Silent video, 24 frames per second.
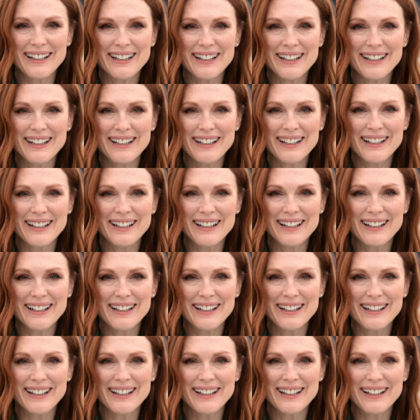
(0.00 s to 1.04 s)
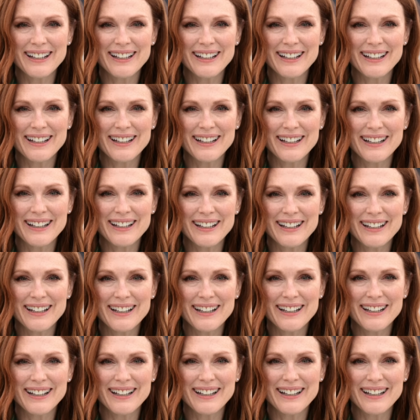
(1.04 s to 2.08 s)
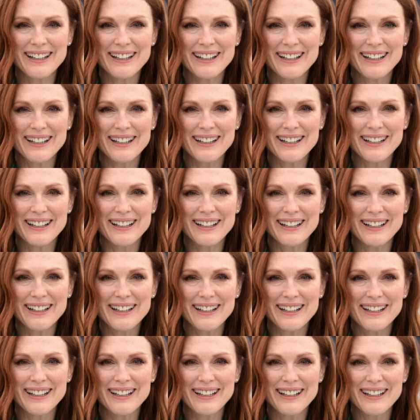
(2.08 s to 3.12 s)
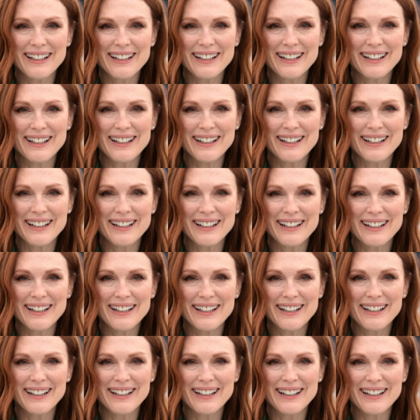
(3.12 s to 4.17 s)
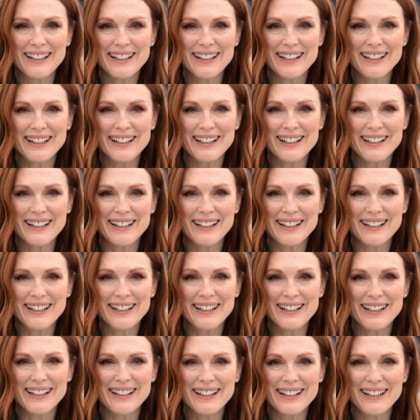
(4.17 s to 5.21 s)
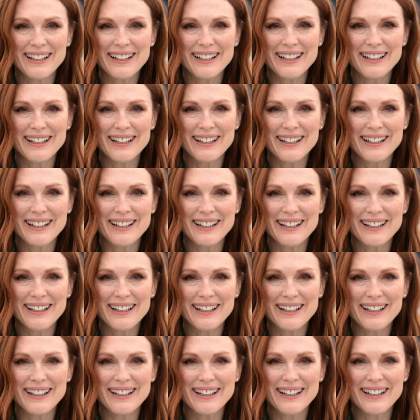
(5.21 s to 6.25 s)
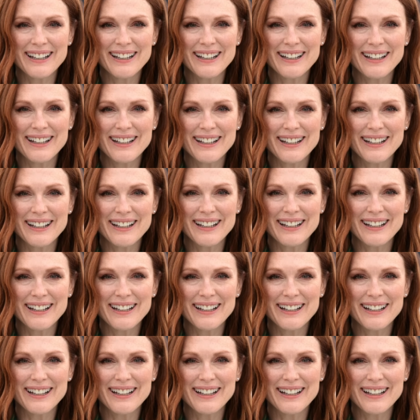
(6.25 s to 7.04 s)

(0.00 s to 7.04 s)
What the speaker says: This person isn't speaking.